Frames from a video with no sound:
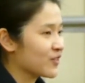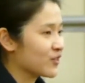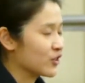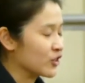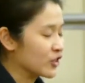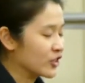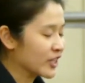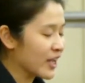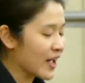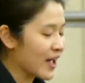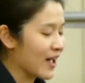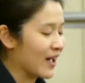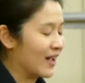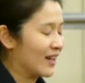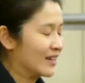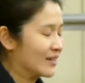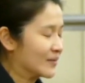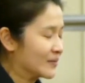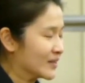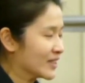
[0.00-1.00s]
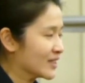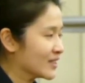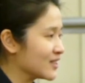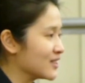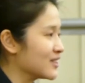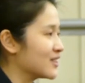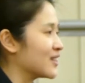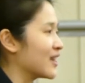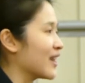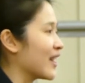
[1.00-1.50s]
to share. And I'm like, and
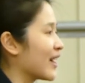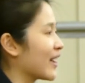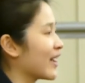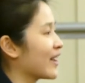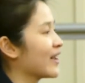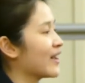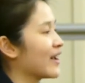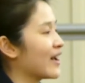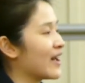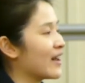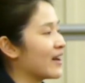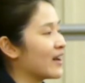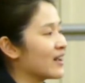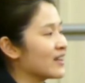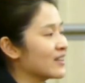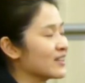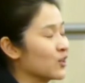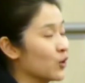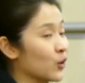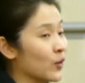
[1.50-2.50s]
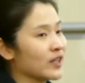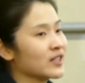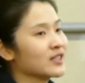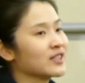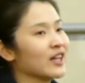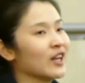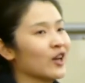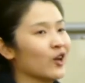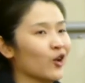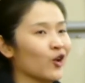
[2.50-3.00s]
I always
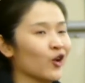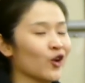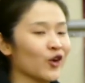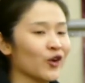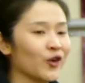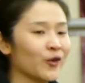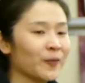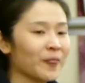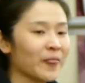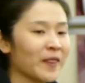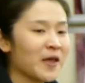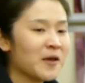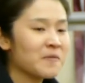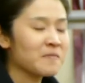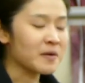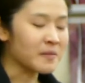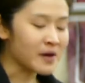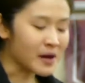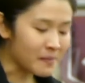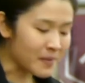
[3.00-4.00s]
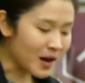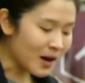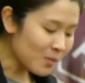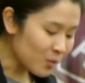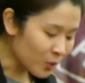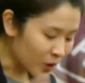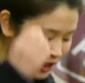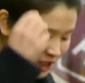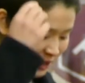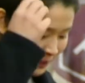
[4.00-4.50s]
said no. But my
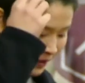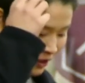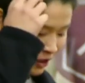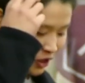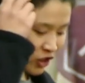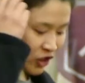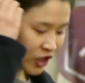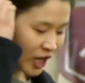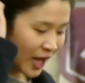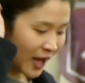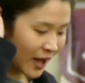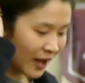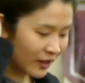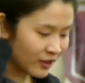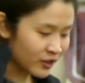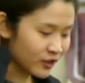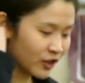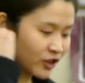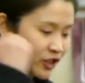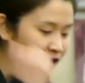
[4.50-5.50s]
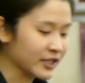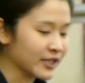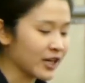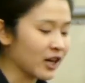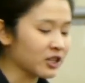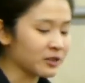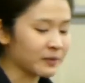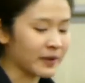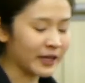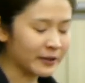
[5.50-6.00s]
mum wants me to share, and so she
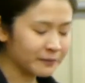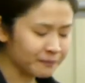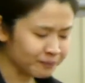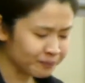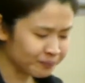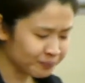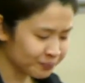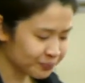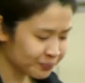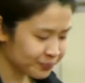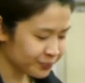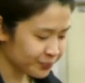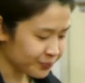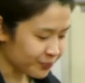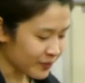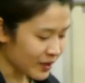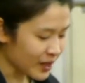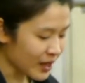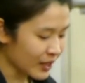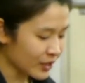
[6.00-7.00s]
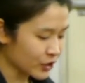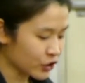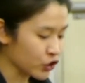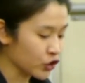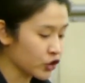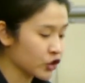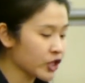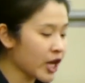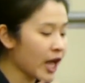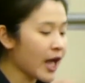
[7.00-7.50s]
tells me
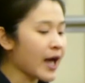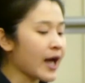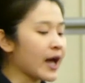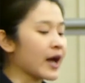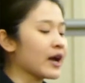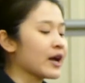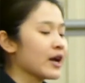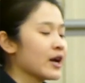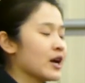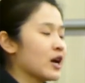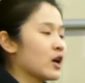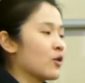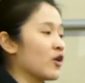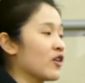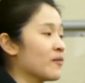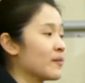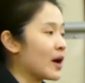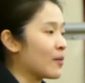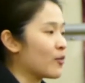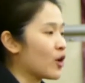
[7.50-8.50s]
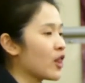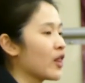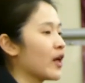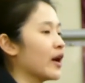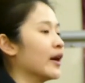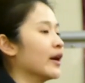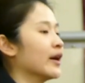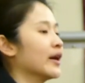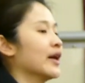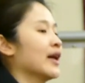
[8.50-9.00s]
to share with my
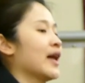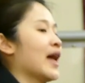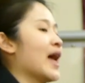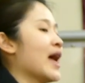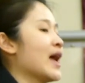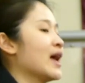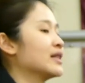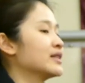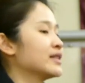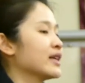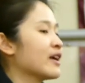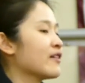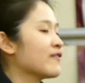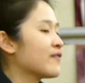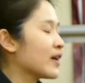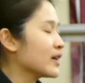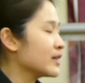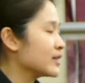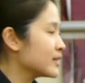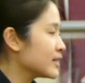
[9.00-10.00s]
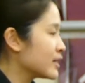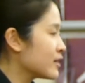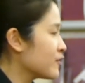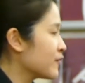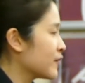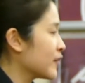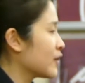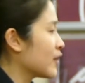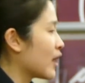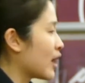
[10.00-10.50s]
brother. And if I
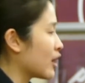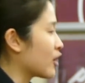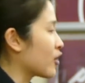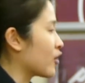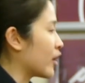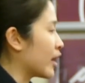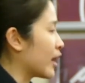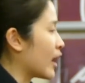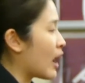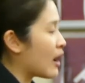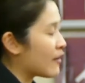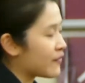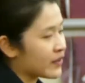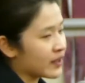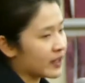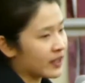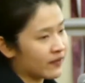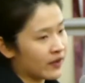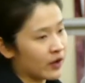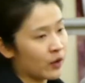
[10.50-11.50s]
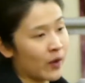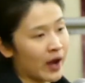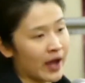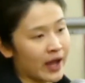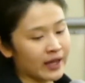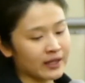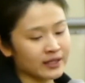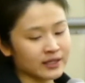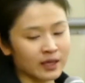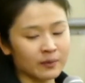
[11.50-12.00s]
still feel hungry after giving
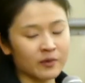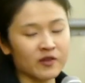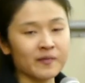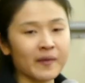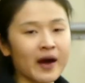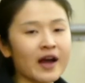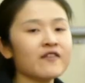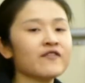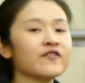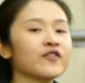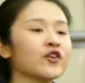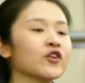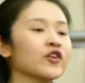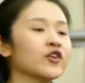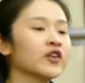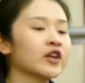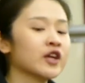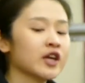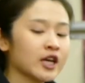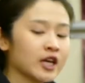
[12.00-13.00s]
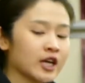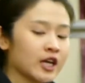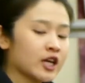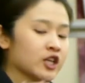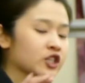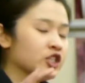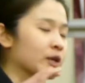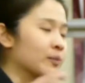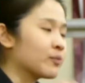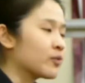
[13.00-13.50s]
away some of my food,
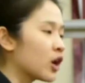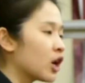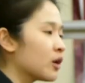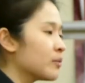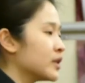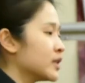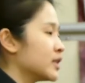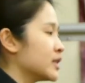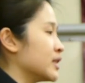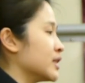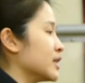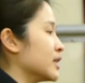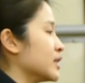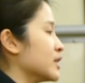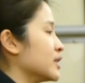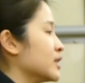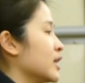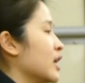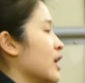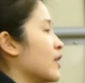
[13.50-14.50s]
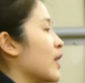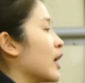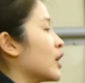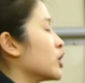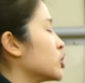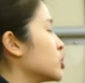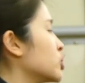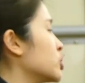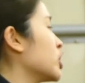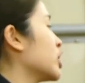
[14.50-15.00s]
she promises that
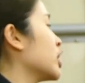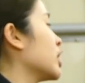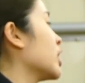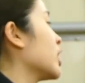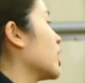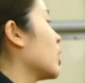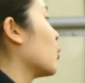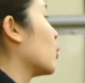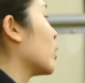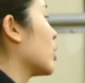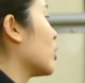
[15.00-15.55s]
she